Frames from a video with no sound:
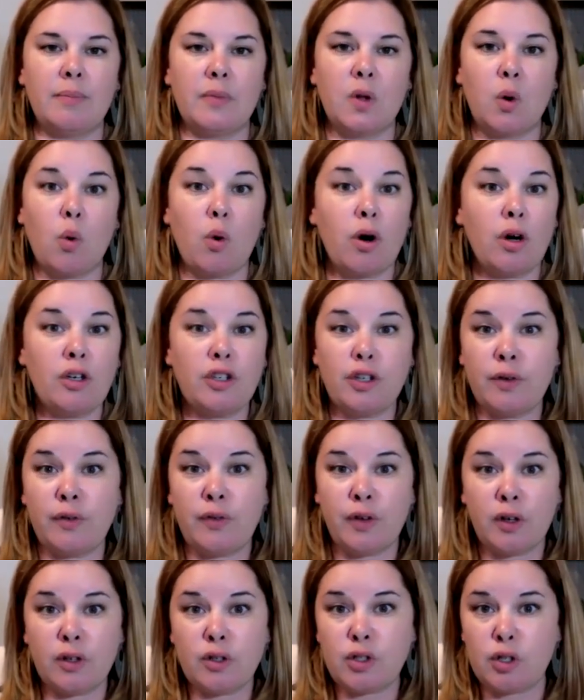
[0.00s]
Or do you
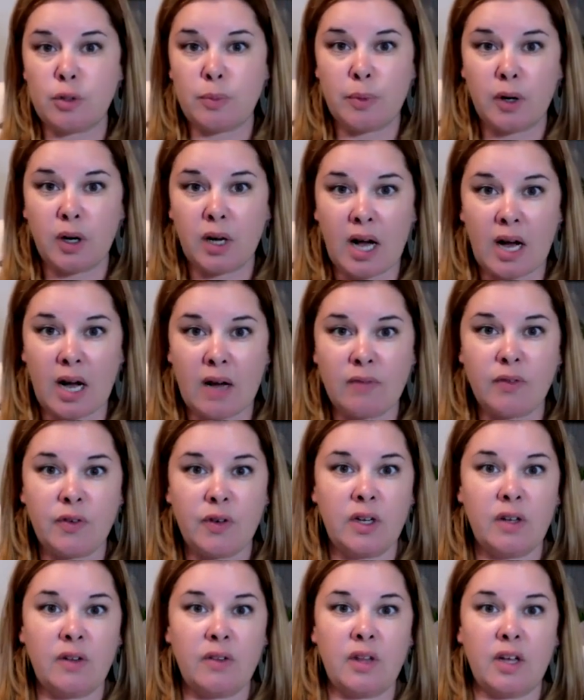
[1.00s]
feel super
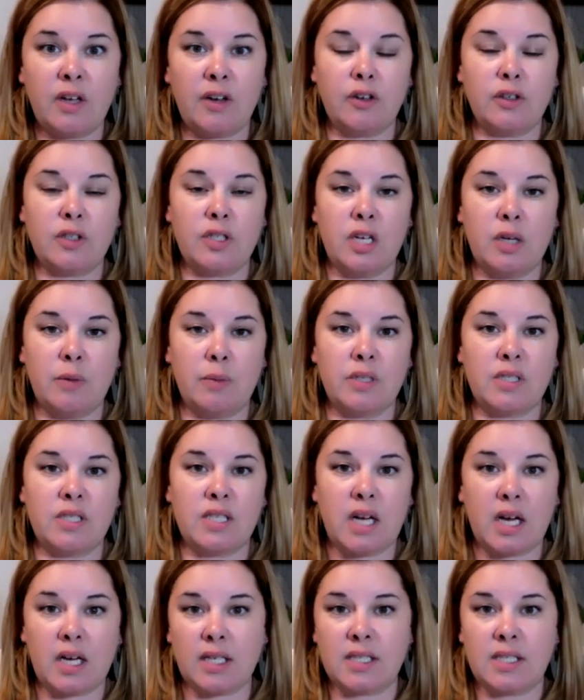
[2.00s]
confident that your team is
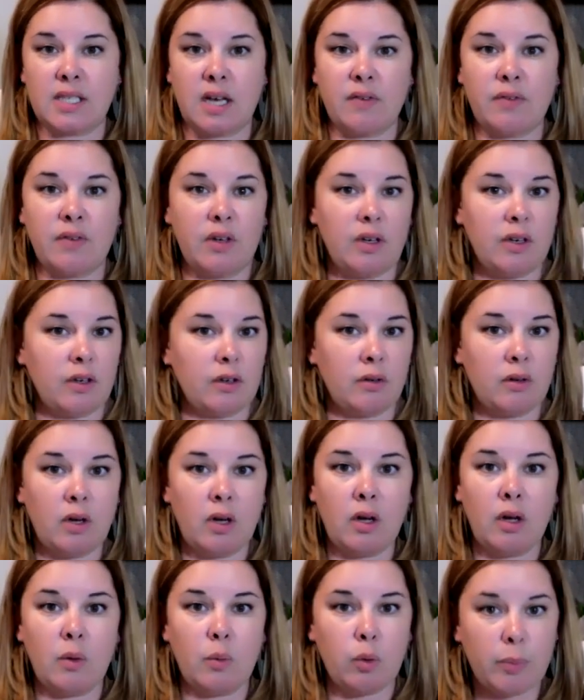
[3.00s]
tech savvy and
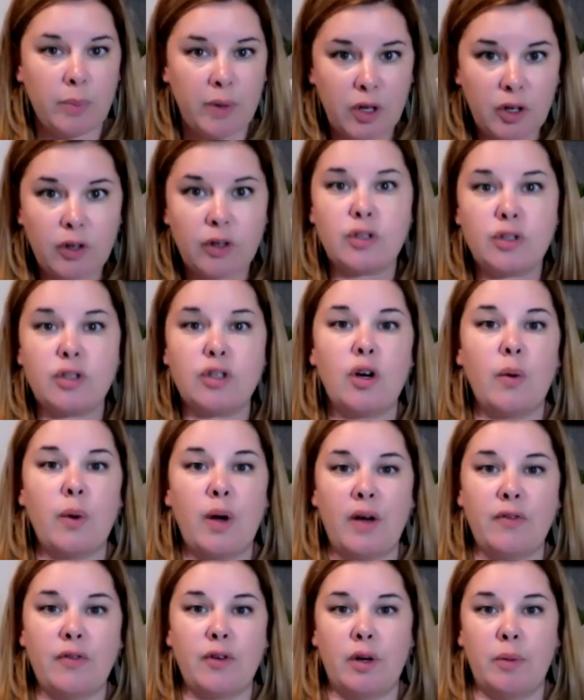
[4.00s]
will be good to go
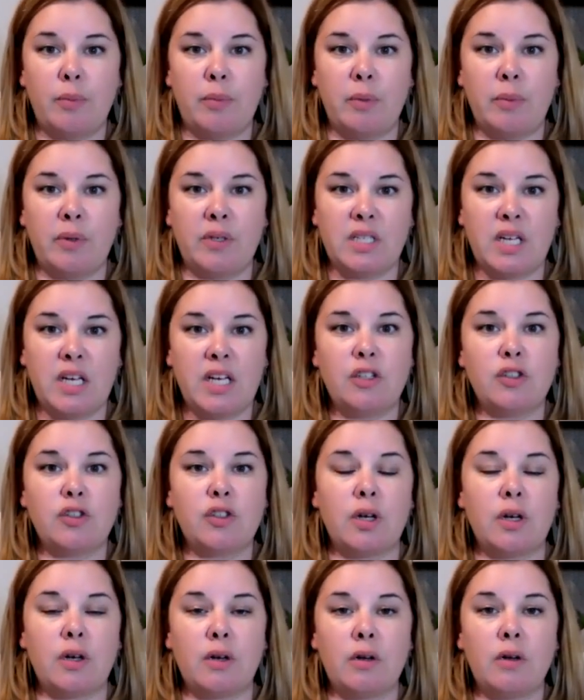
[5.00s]
after
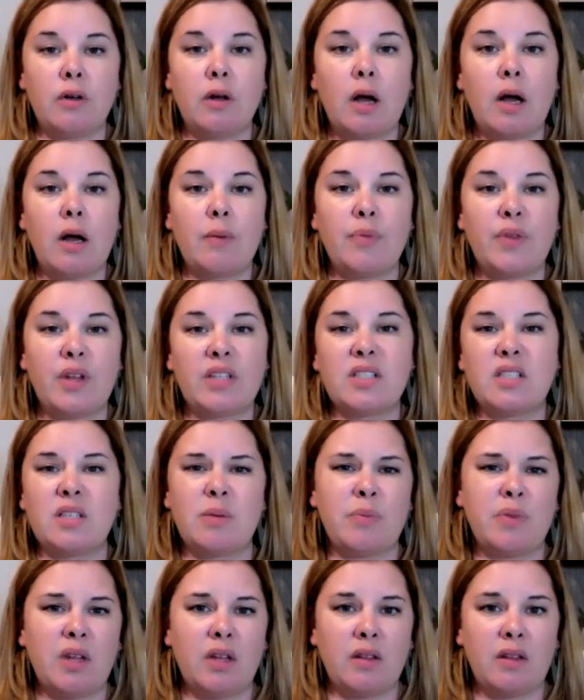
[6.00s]
implementation? That's
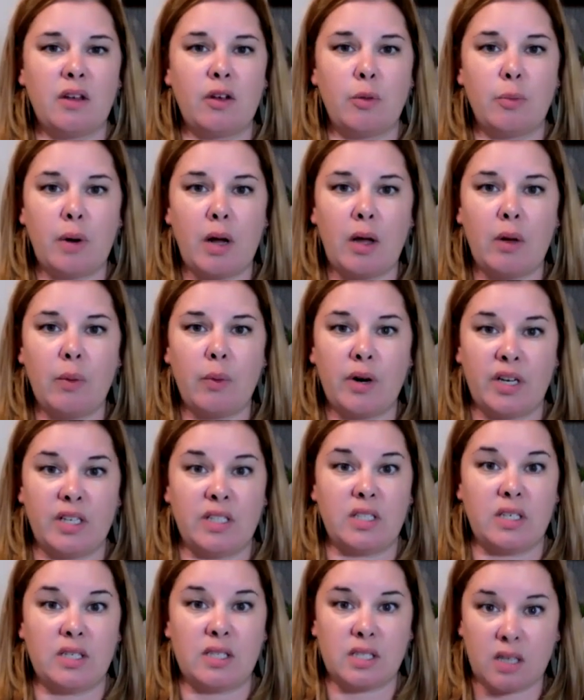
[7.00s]
something that you probably want
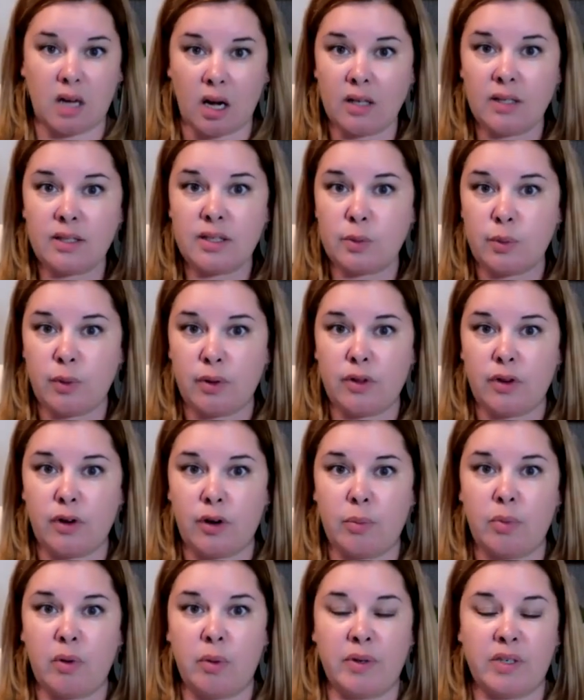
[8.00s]
to discuss with
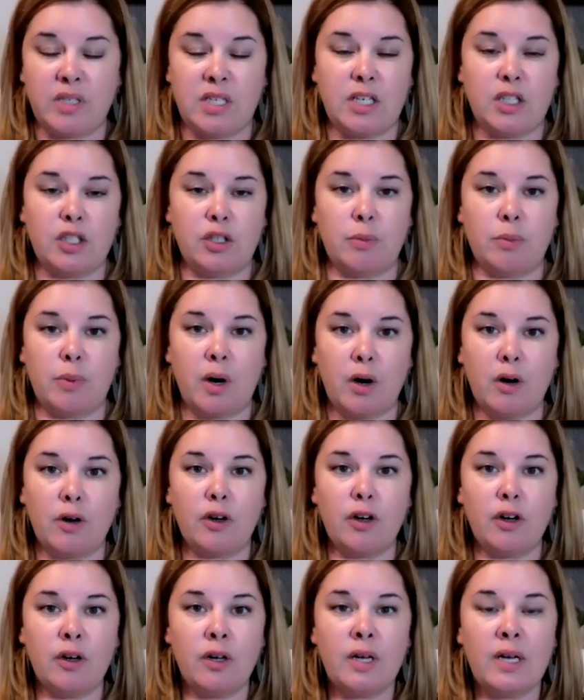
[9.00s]
your implementation
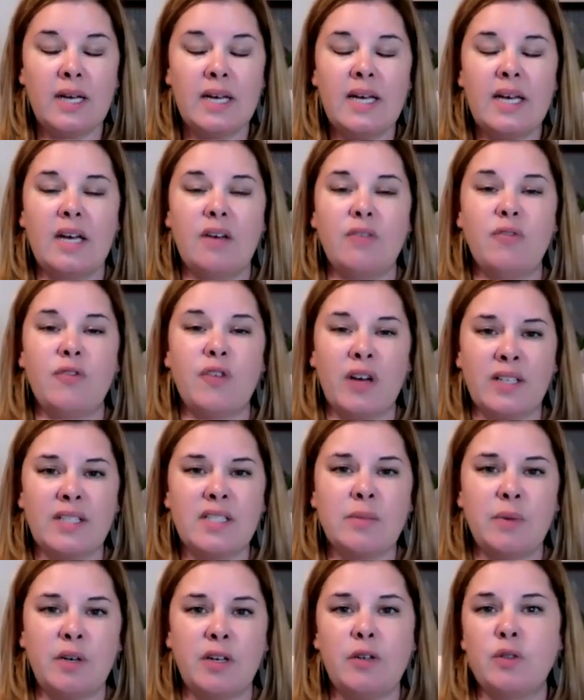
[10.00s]
partner and find
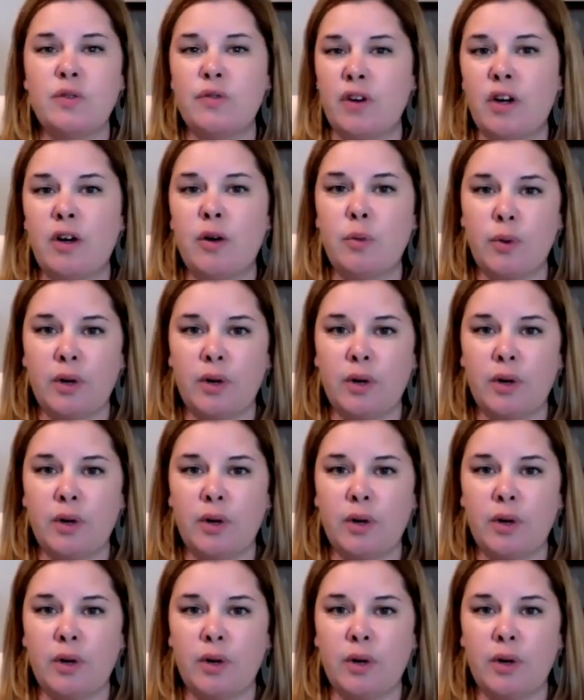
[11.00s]
somebody who's very